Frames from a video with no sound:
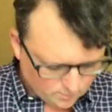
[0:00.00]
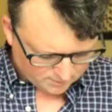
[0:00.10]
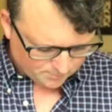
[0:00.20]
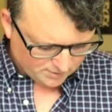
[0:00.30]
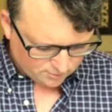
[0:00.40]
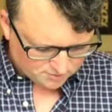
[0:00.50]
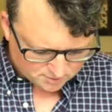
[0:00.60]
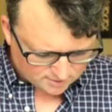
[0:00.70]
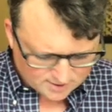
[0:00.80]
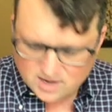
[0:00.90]
but there
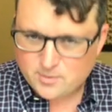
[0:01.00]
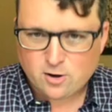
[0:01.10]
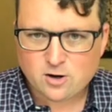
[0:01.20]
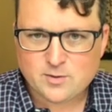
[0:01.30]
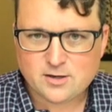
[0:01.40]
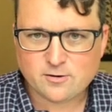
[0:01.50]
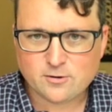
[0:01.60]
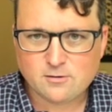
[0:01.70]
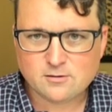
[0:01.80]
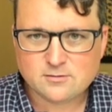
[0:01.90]
isn't an enemy army here at
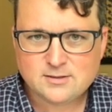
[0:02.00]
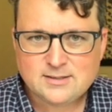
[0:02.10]
all.